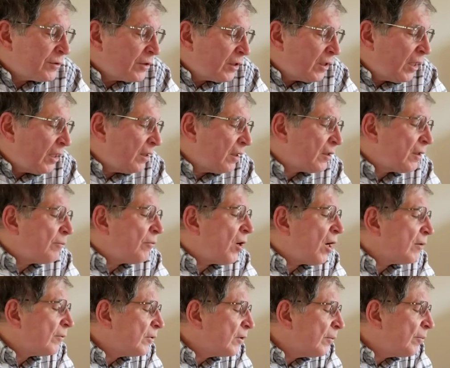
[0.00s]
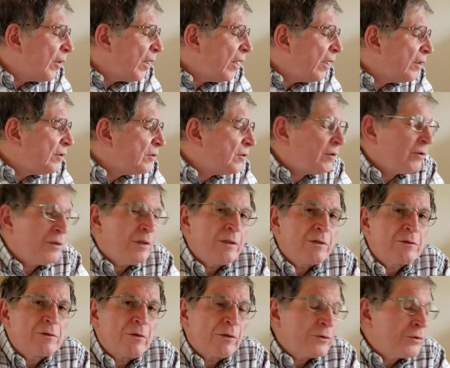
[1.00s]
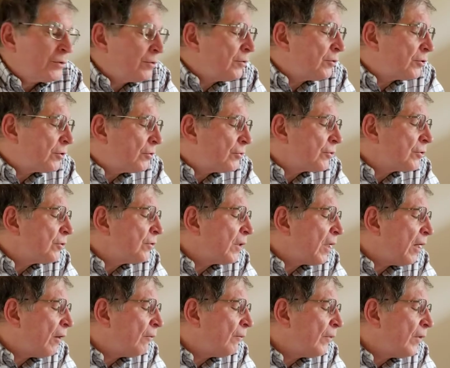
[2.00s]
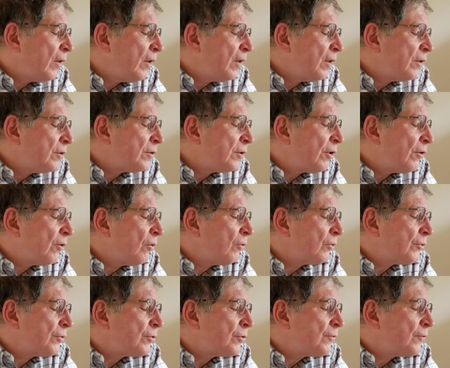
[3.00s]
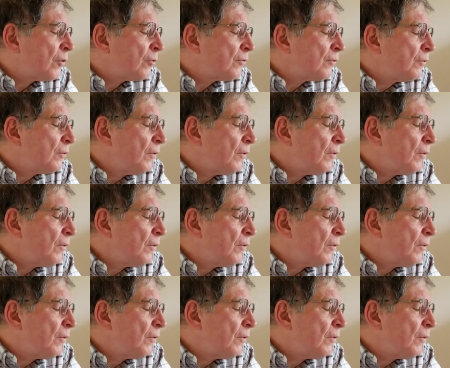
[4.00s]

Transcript: Again, at the bottom of the page, it shows you how shareholders vote